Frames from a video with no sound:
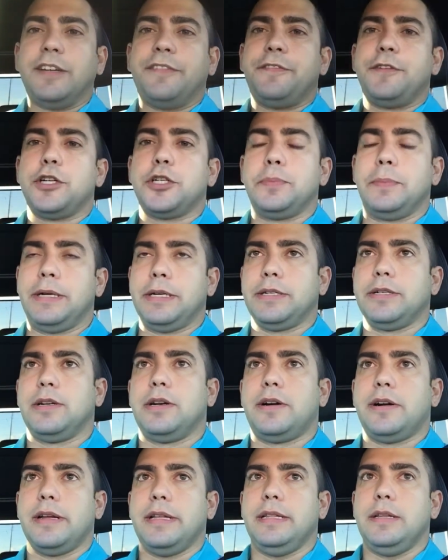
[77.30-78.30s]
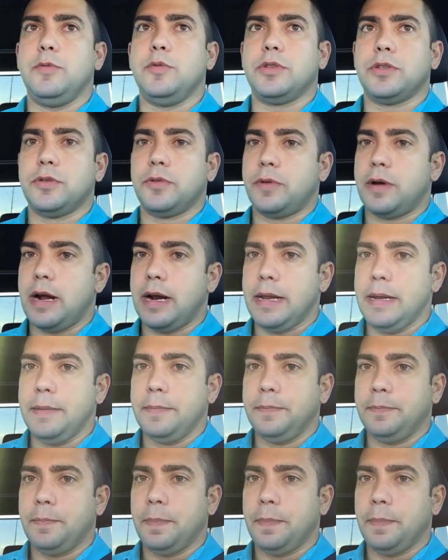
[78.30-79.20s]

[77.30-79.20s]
the first martial art i did was karate